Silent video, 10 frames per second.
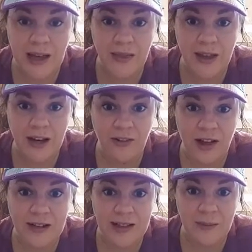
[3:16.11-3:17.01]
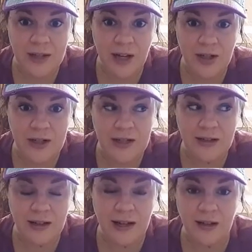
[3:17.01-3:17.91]
And then a lot of times I'll
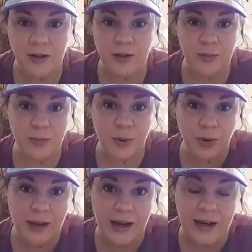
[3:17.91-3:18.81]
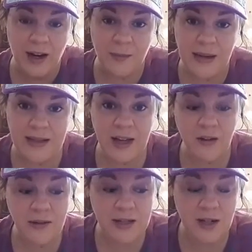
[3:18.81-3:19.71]
just like pull that in on
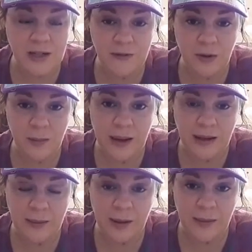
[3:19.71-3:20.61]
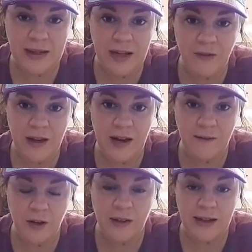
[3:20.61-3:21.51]
myself and start to feel badly about myself, and I
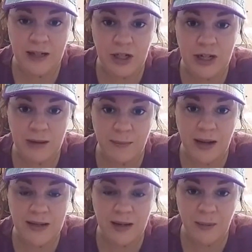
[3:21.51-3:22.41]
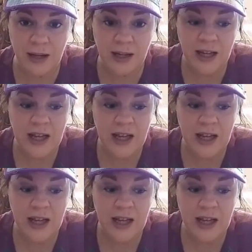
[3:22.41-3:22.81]
feel that tension in my stomach.